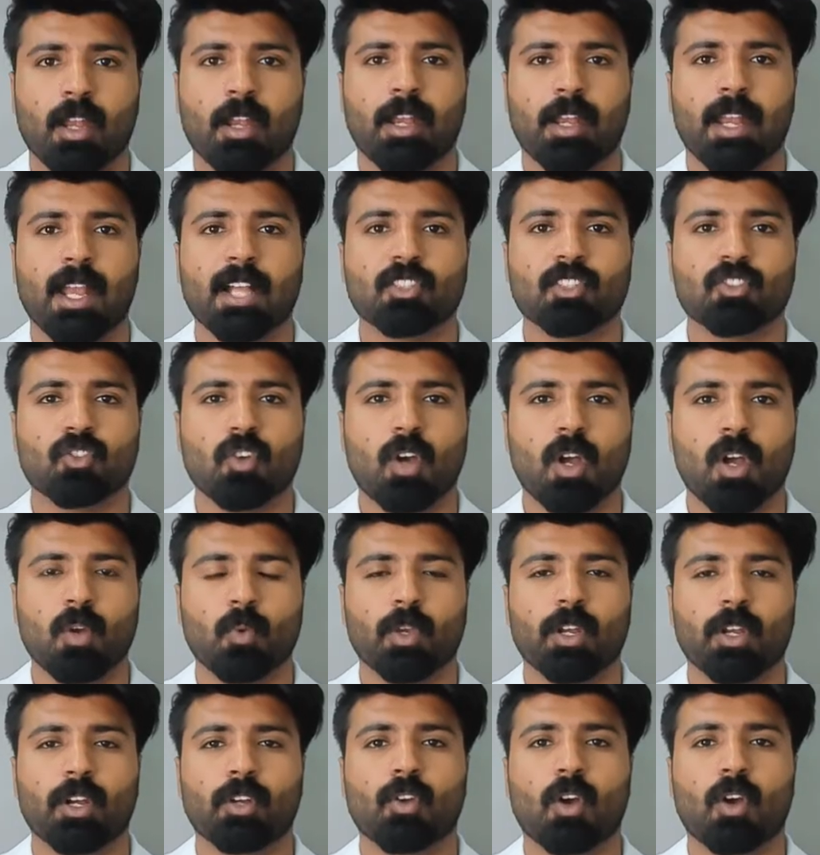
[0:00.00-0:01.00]
Next on,
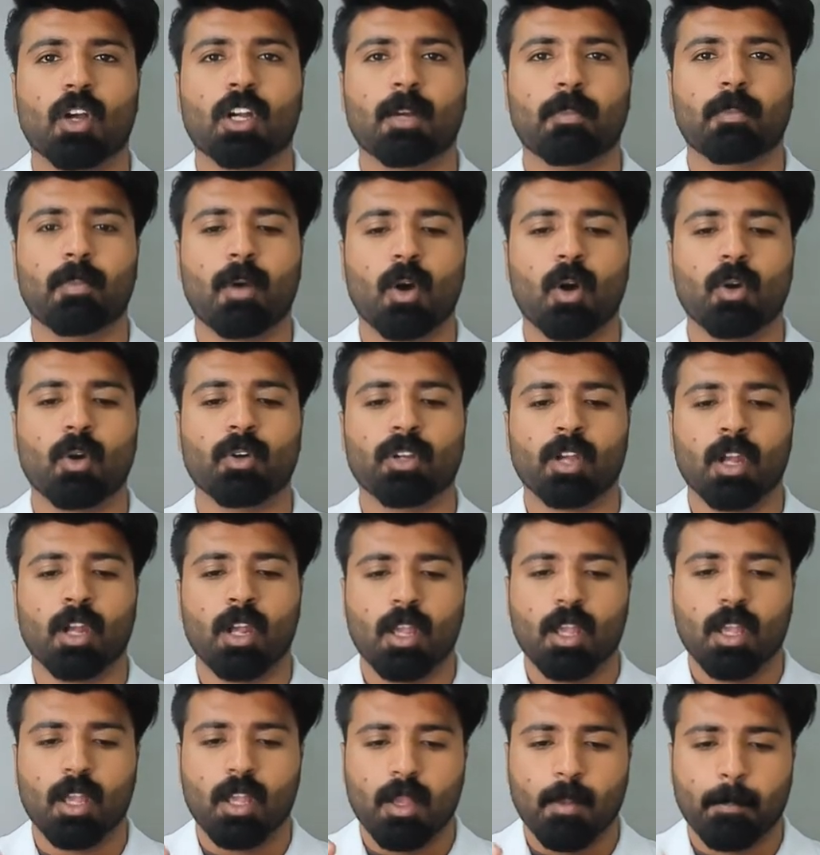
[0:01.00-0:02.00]
we're going to talk about
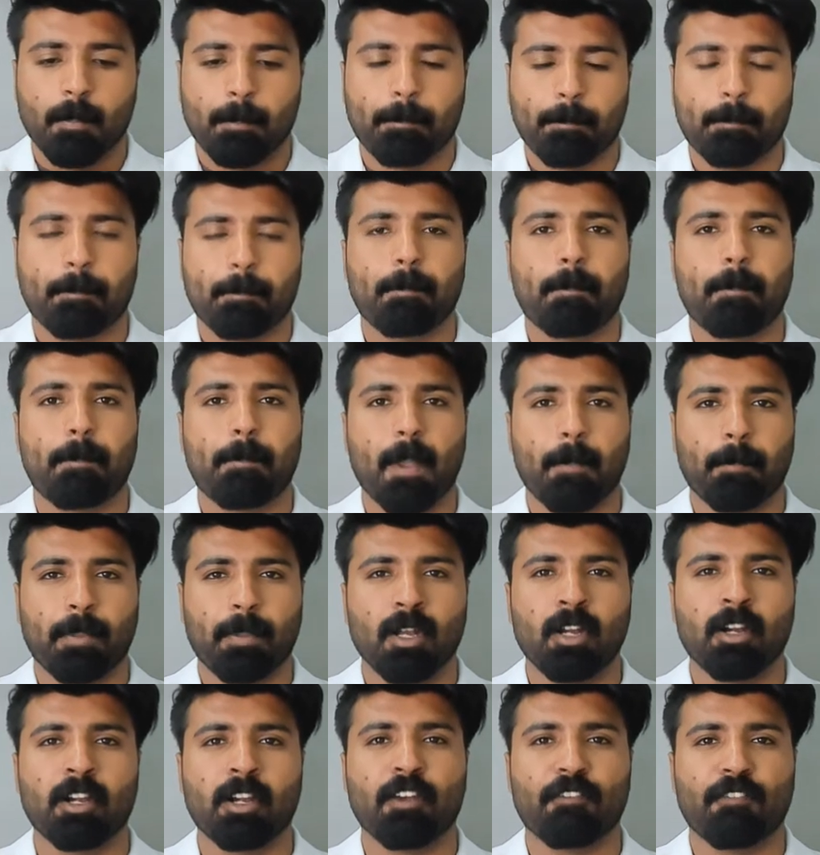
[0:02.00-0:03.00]

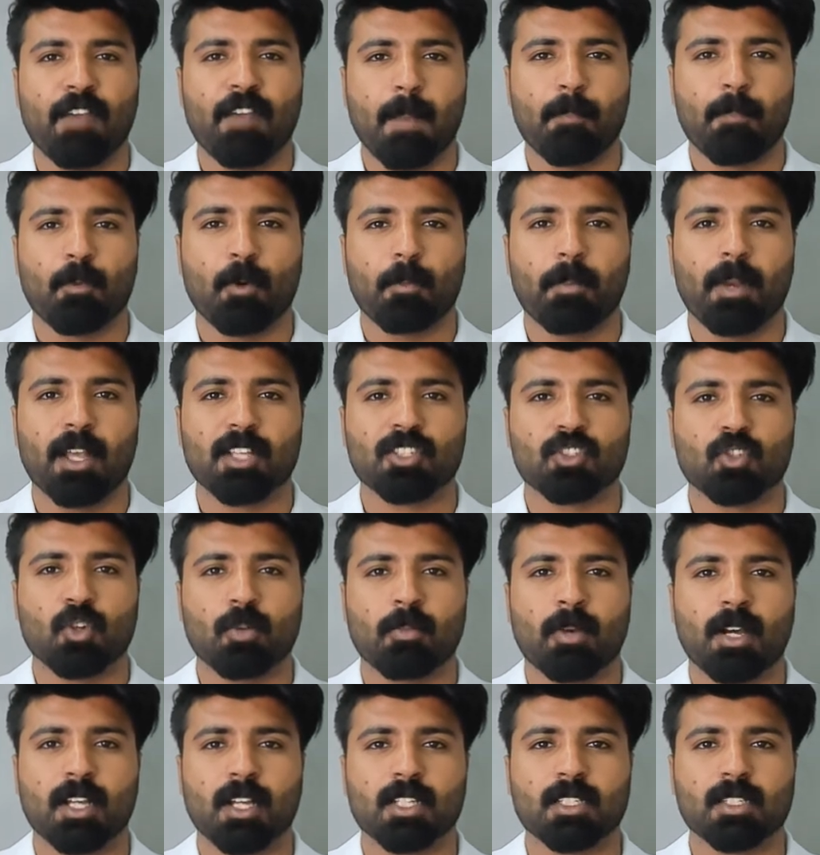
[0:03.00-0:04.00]
papillary
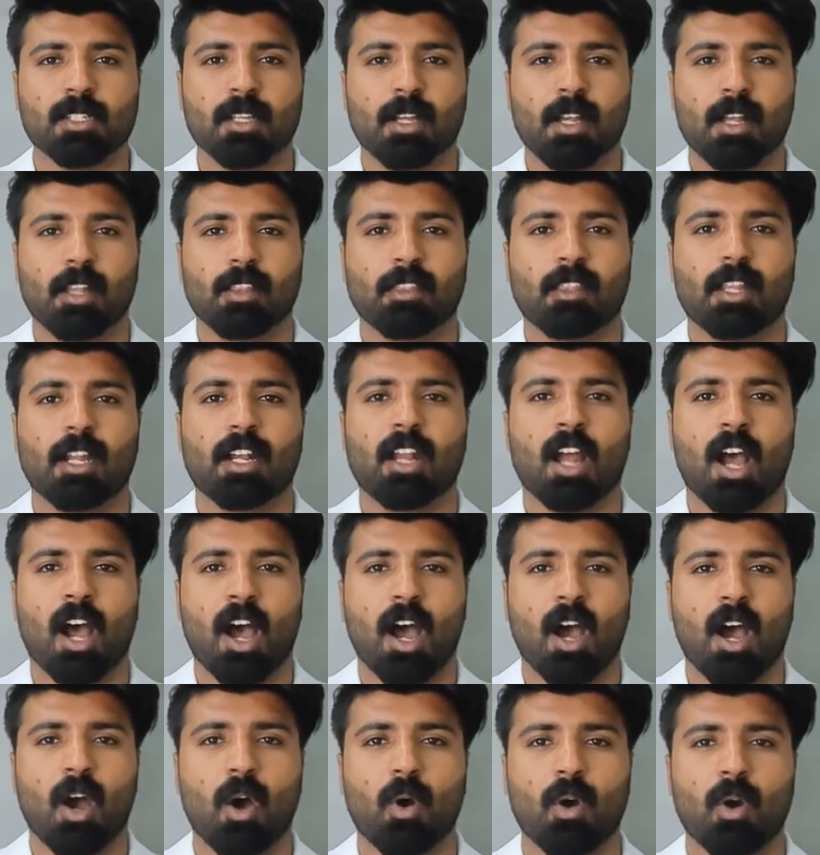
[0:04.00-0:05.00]
fibroblastomas, that
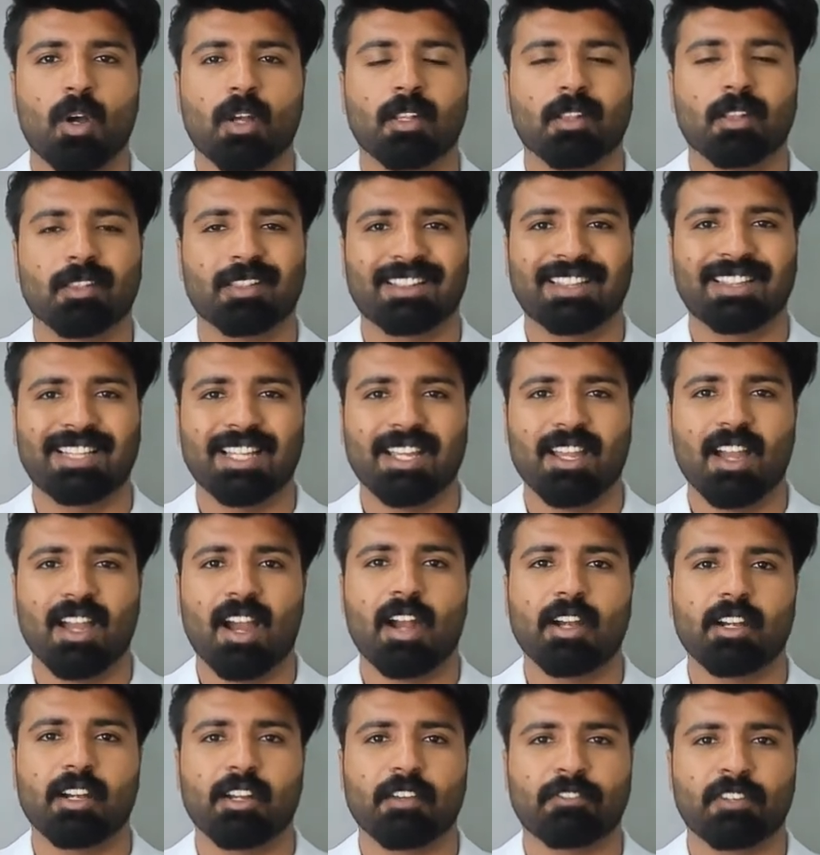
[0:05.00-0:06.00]
how they
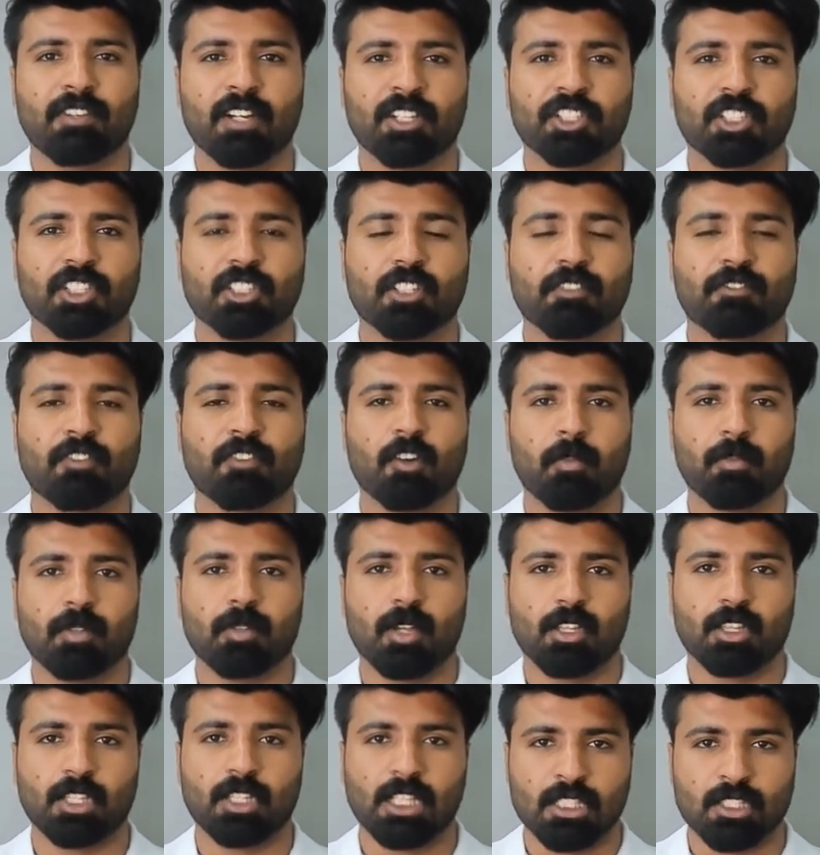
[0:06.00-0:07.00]
are differentiated from
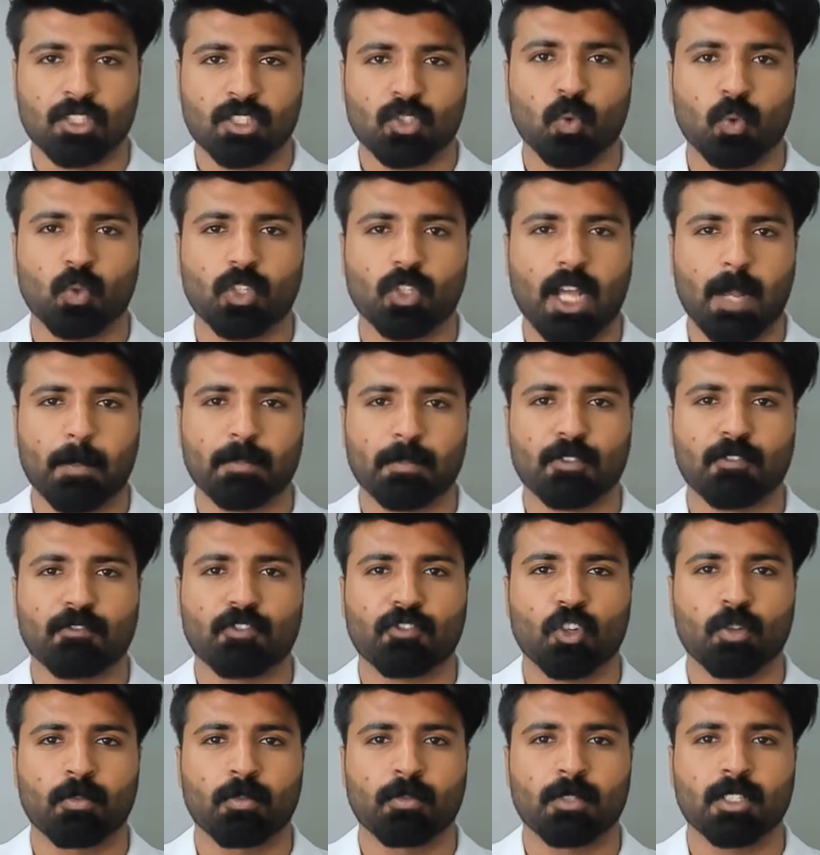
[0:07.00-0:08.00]
these two types of
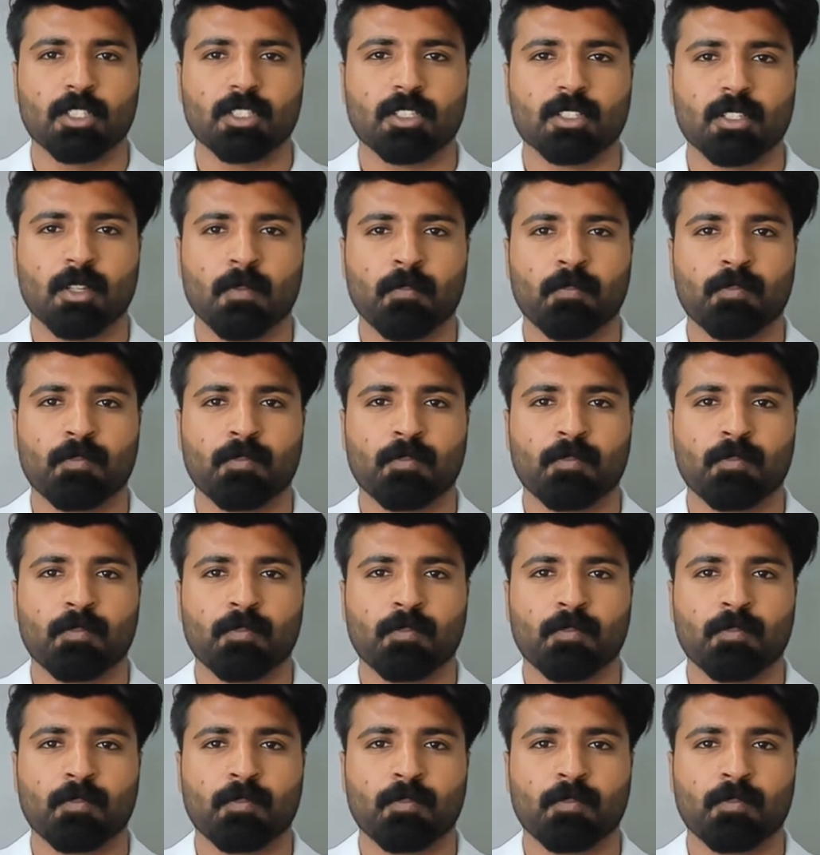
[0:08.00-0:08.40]
tumors,